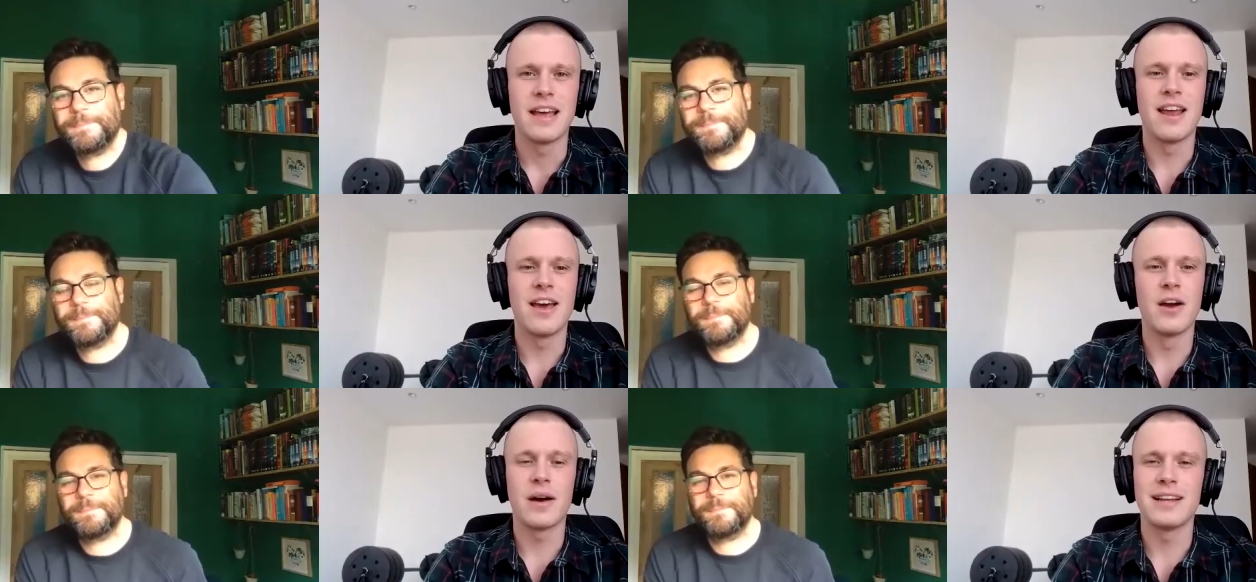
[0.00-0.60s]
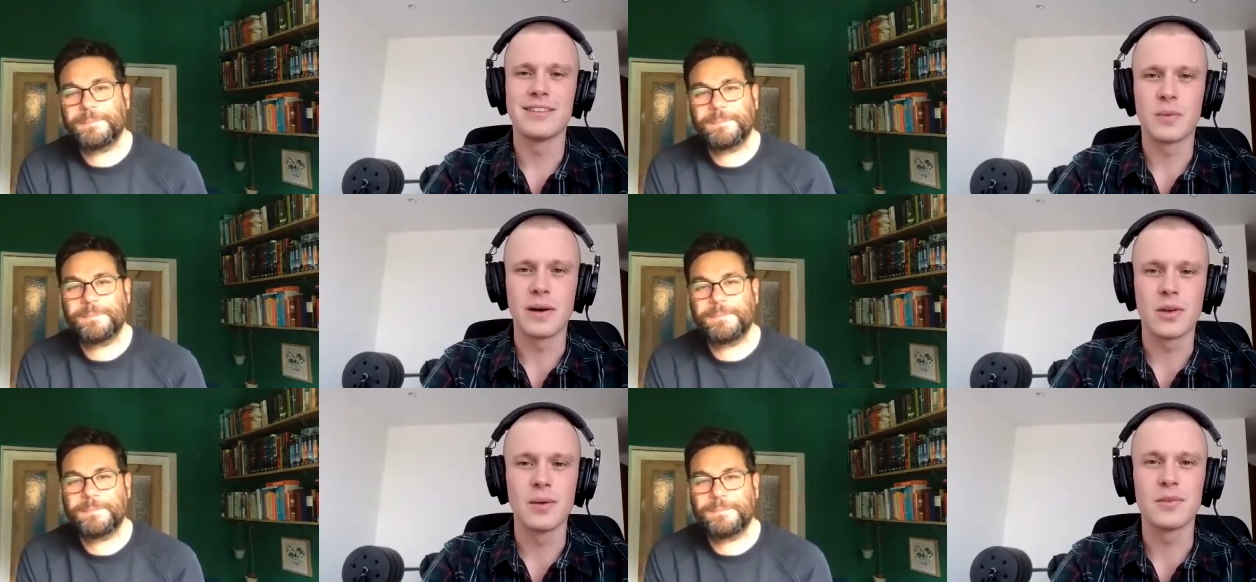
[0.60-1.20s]
Speaker 1: Hello and
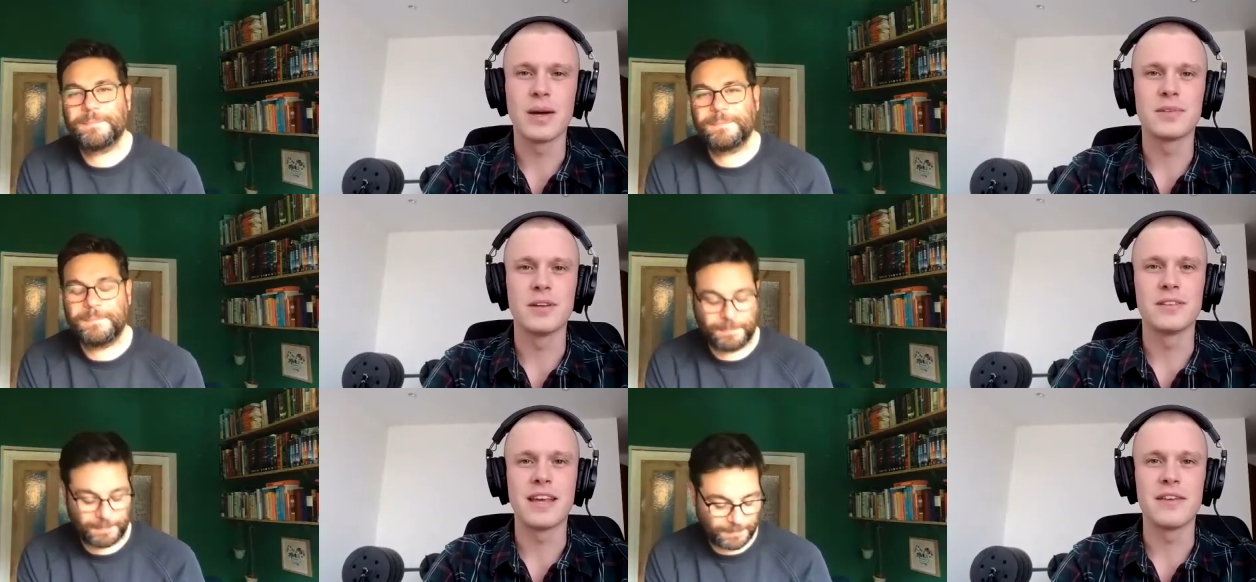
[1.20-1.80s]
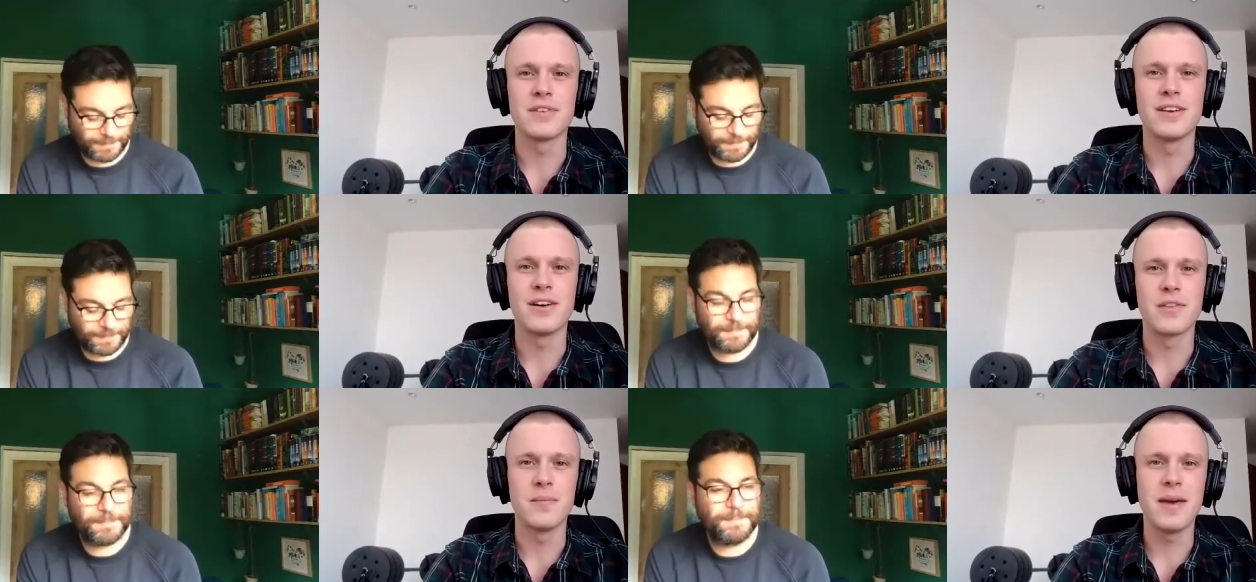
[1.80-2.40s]
welcome to episode
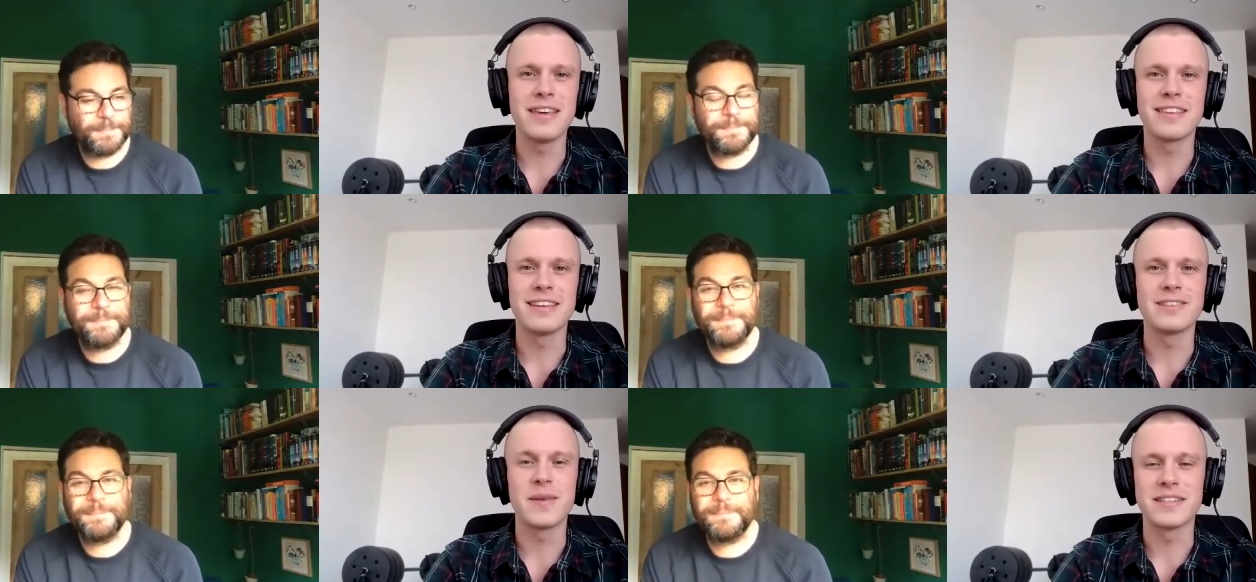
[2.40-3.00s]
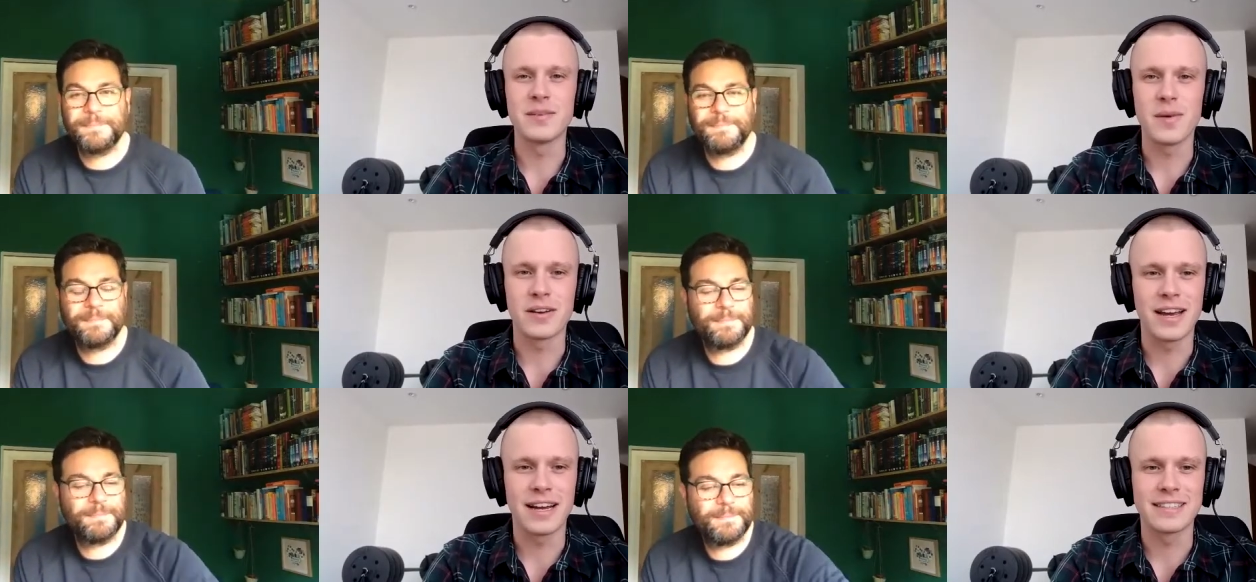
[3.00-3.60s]
seven of the Make Things Better
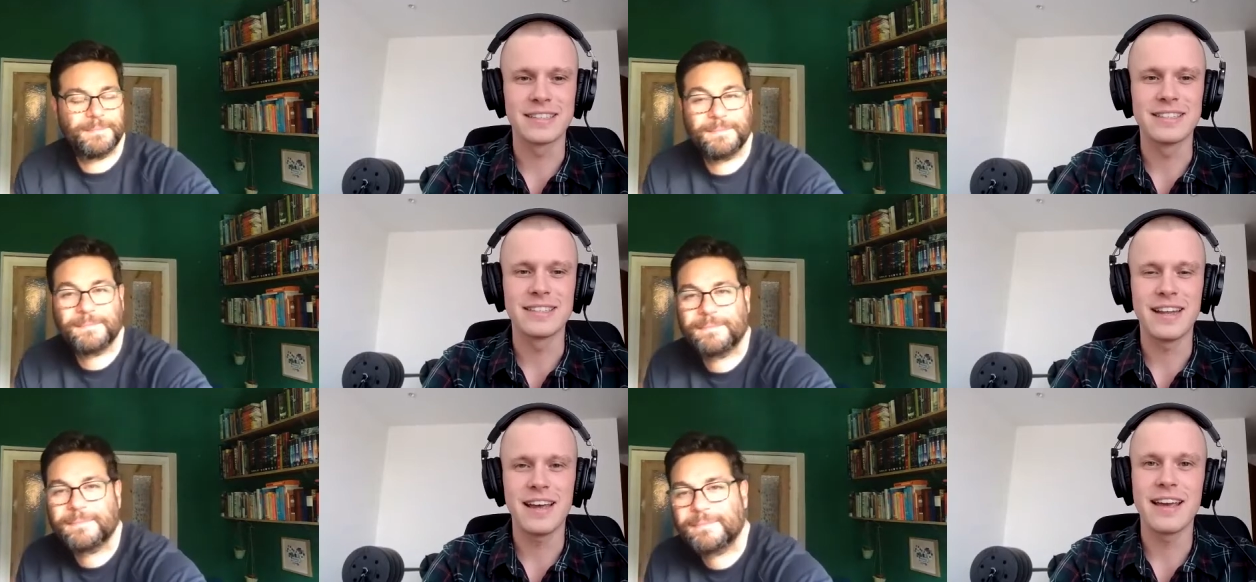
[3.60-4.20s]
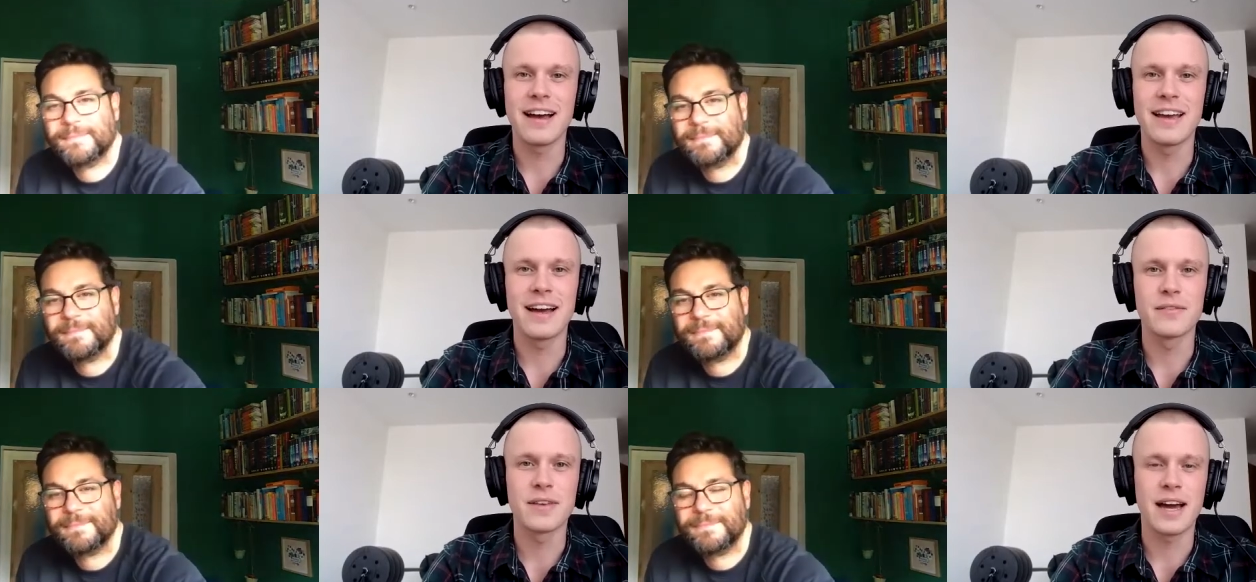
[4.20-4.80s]
podcast. Today
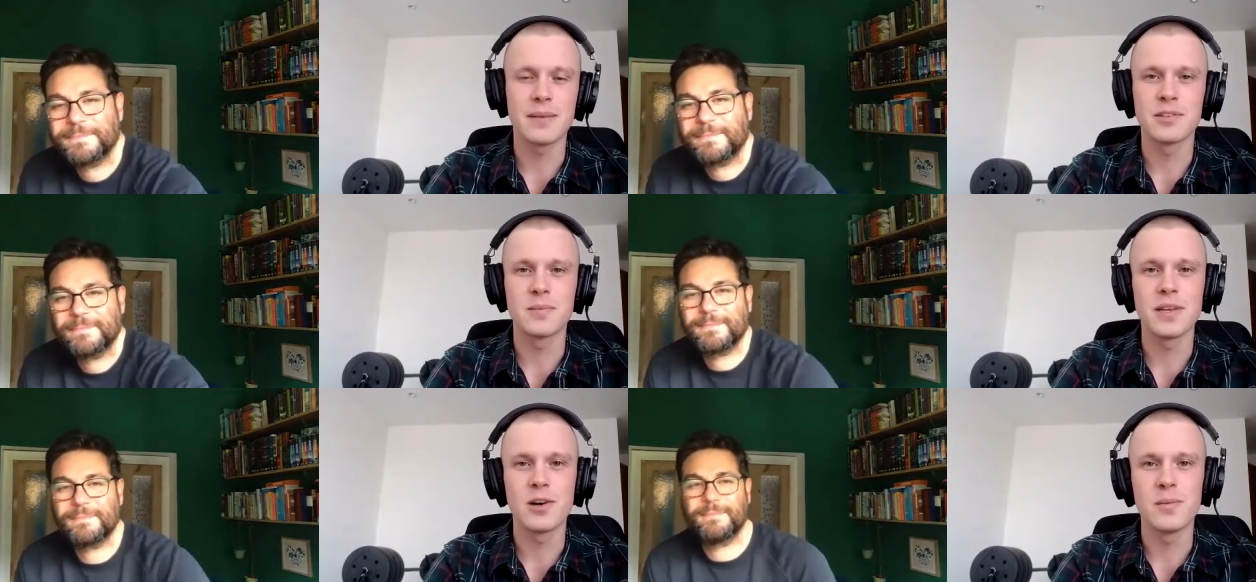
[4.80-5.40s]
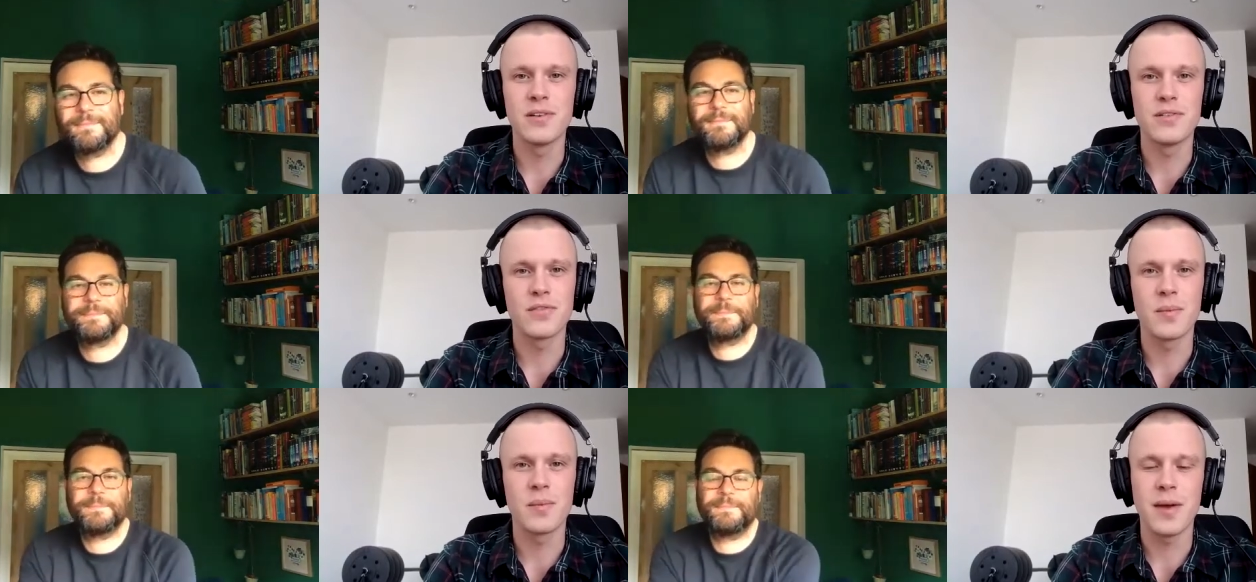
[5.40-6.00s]
I have Cam
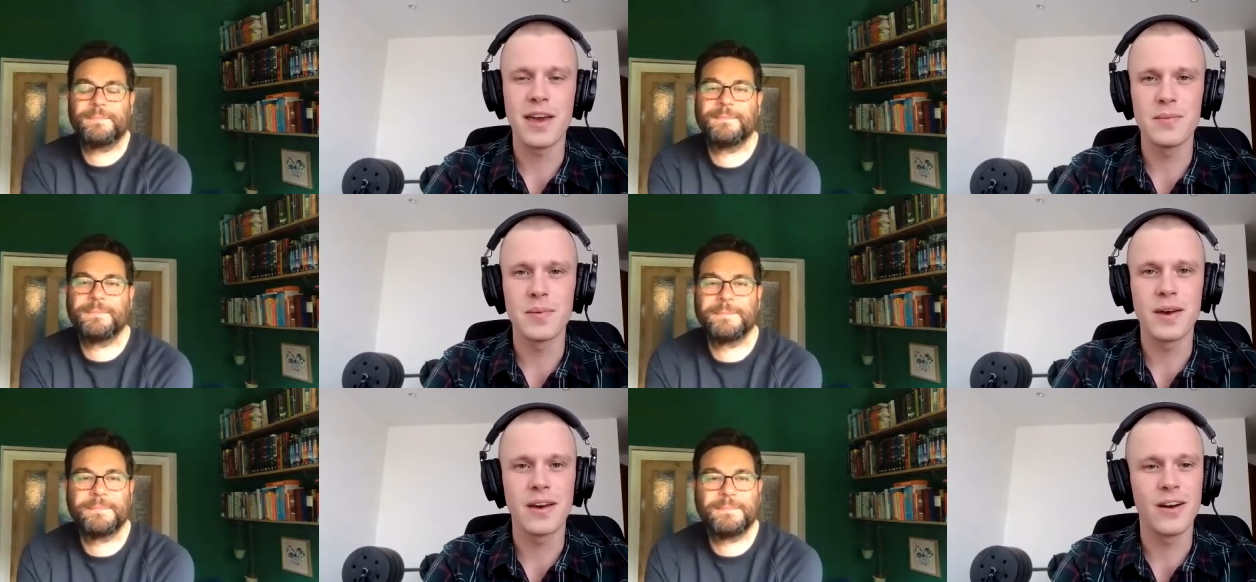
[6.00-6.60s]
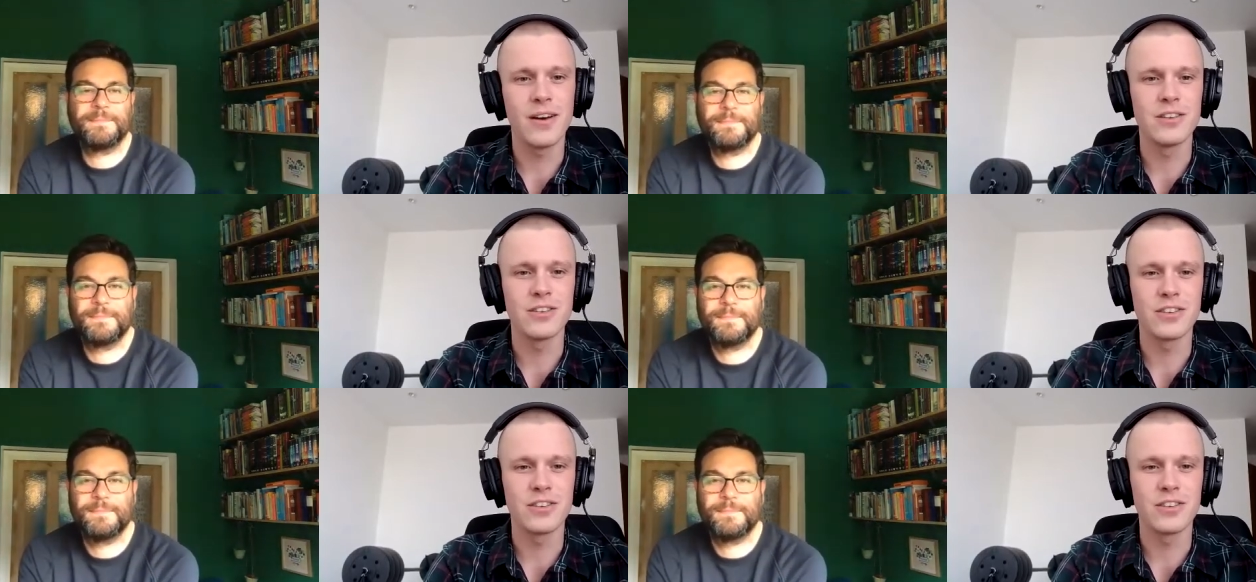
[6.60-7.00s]
Spilman from Paper on the